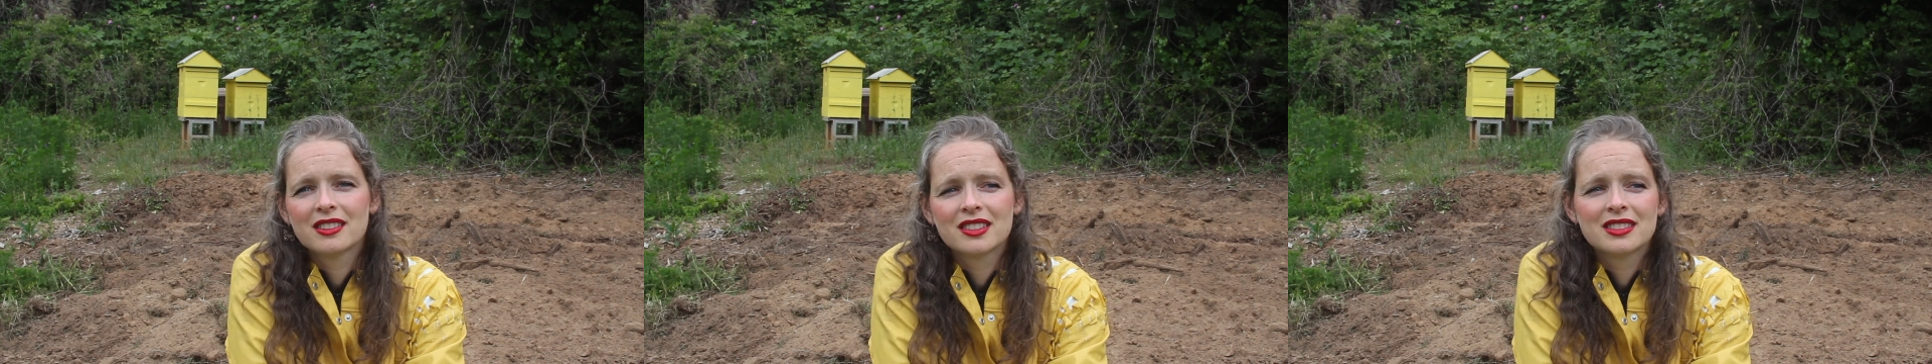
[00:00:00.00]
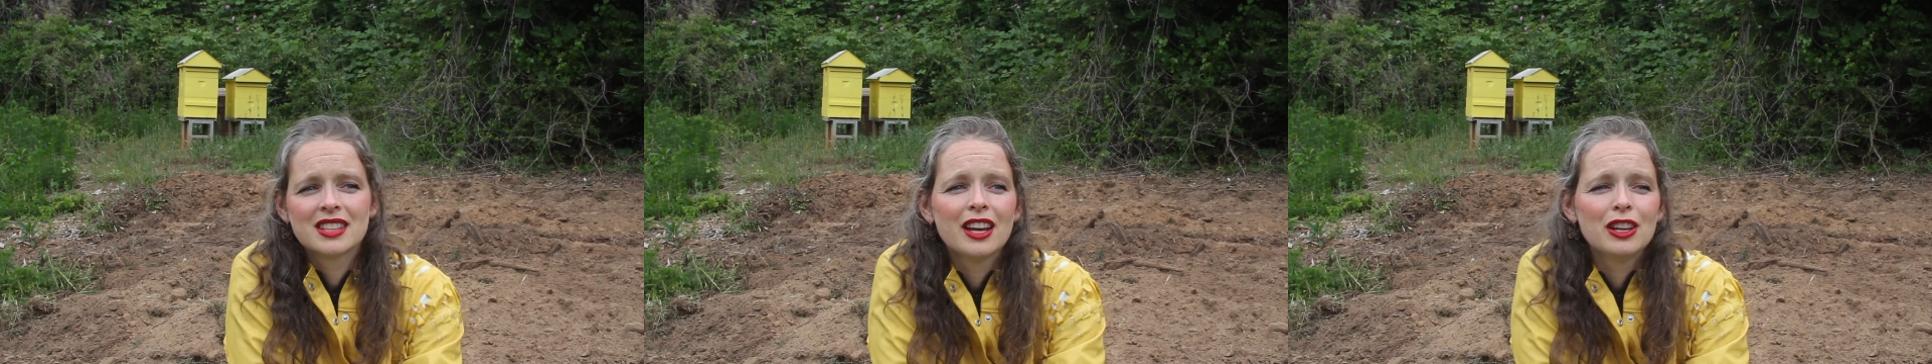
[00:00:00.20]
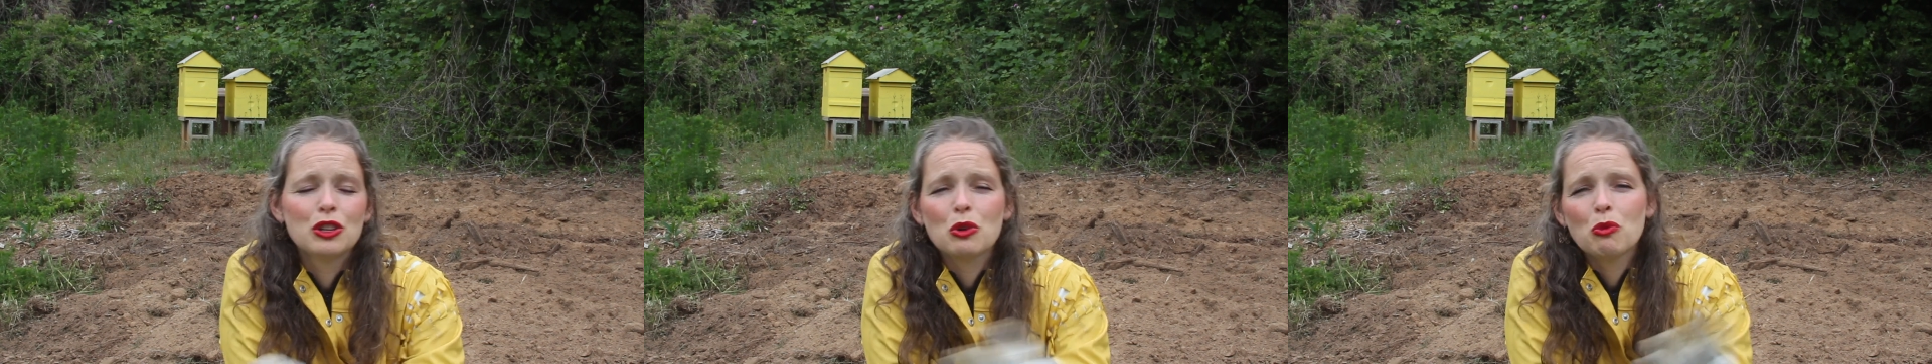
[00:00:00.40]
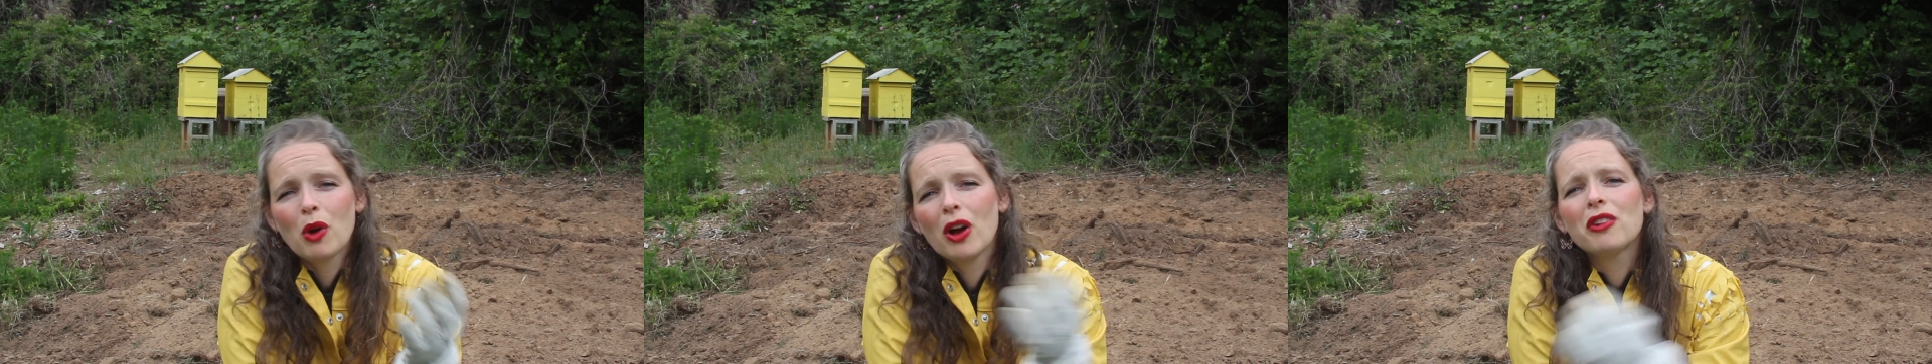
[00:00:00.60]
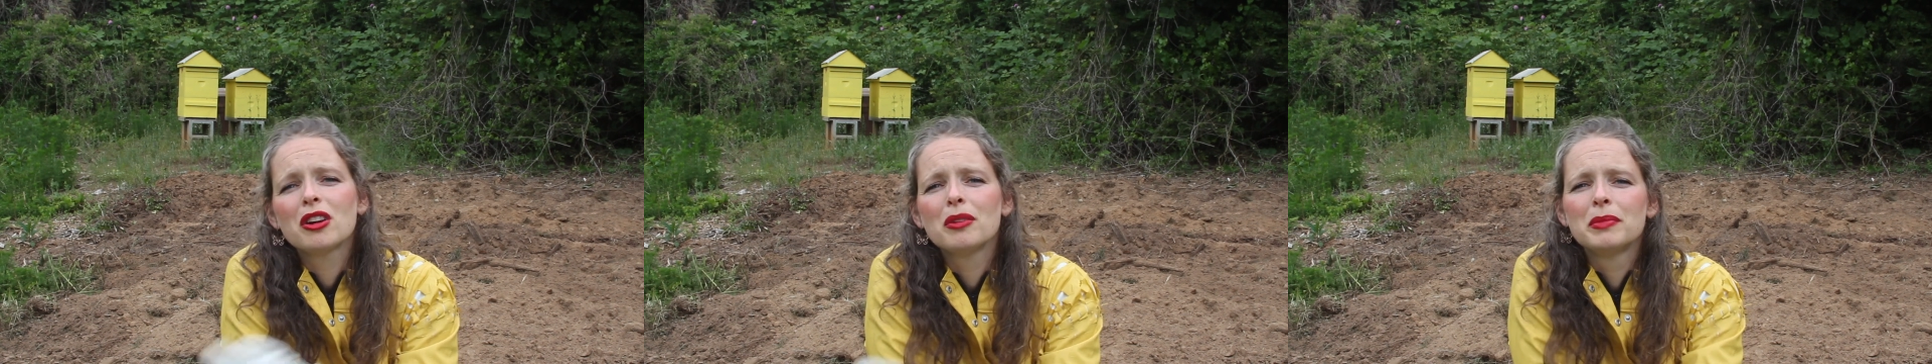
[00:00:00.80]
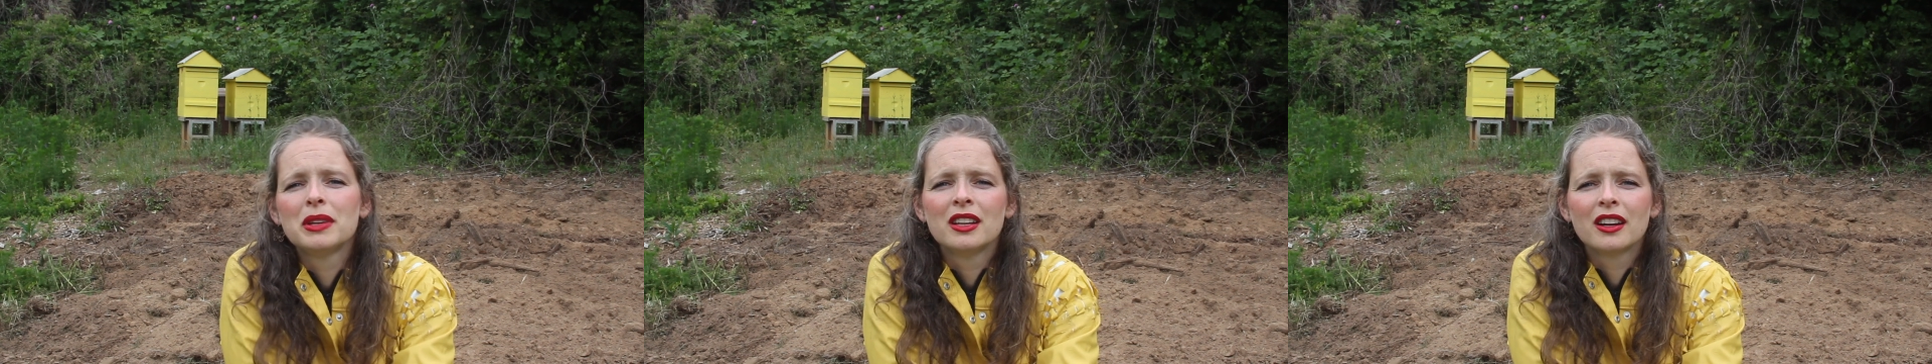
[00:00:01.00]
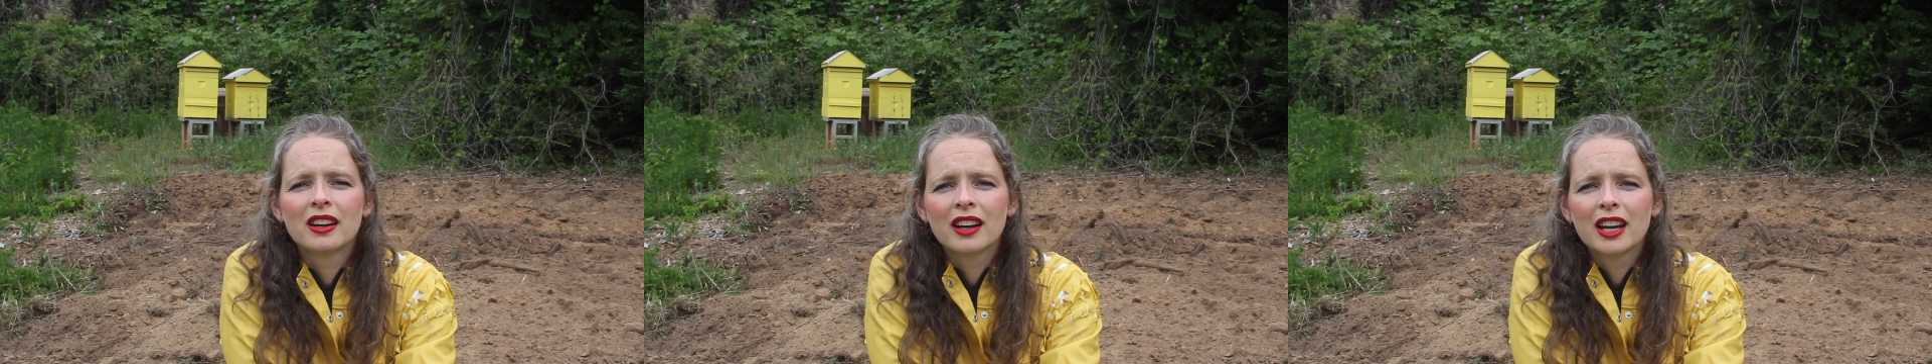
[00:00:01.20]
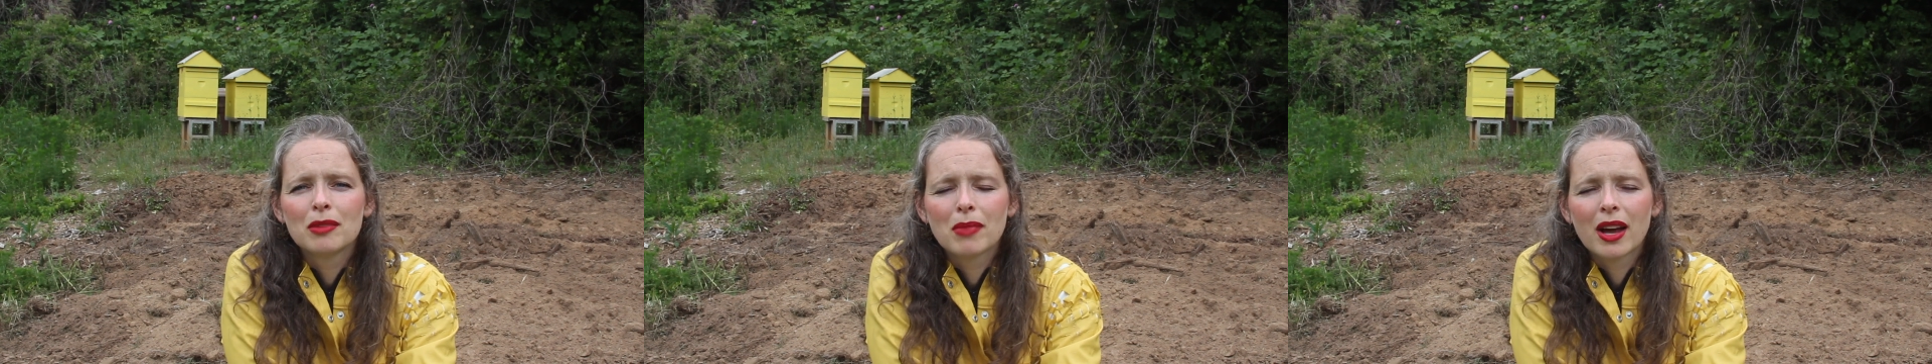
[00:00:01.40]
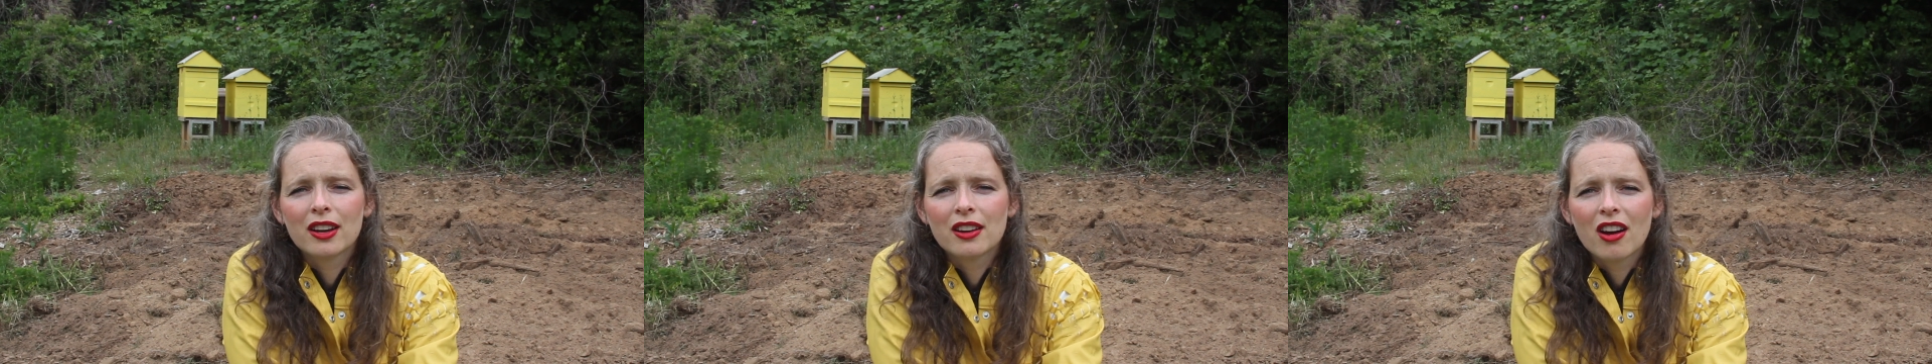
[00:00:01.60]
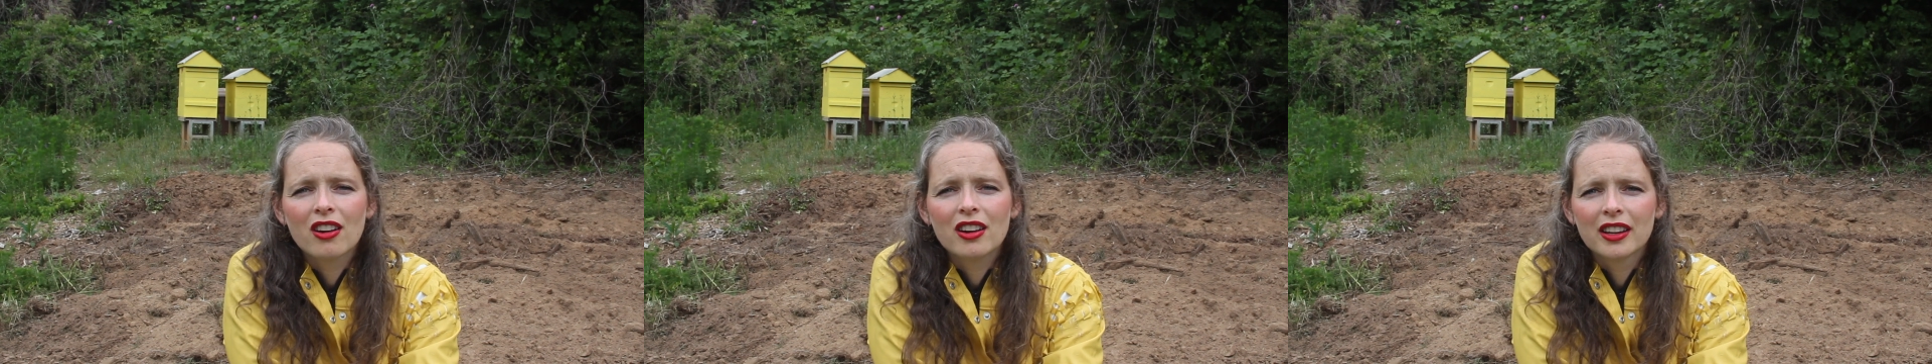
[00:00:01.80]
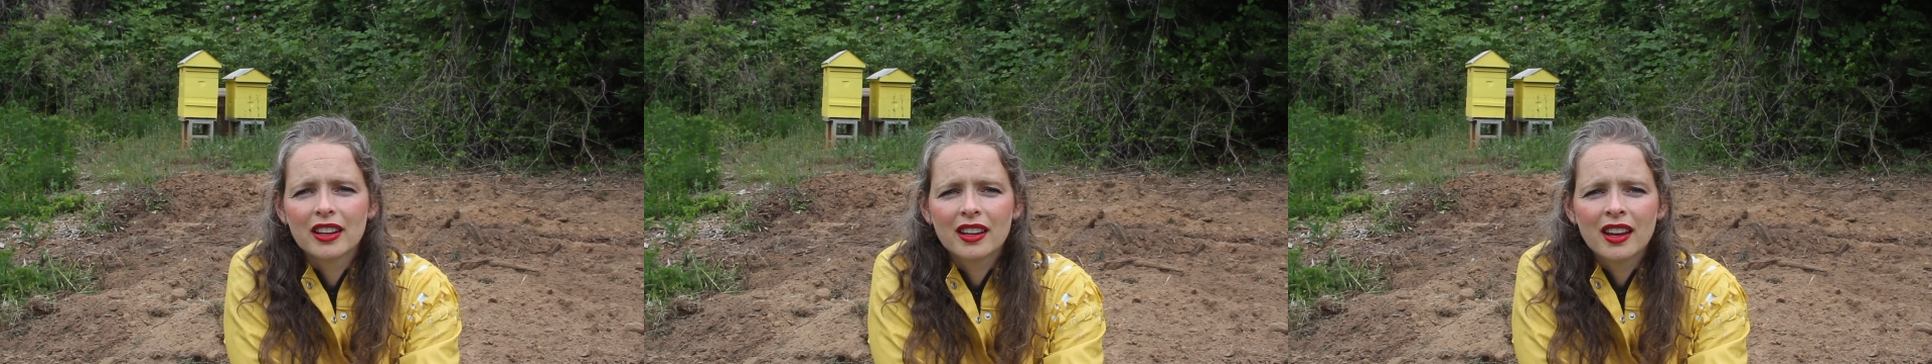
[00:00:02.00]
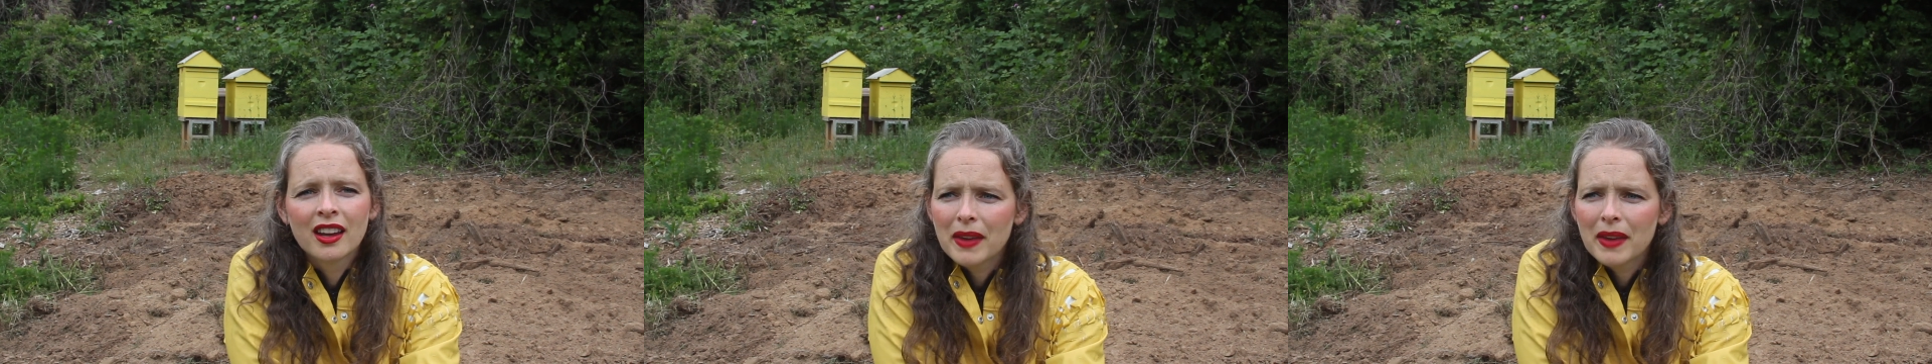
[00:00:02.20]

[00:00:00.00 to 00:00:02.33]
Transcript: to say you're welcome here in my garden,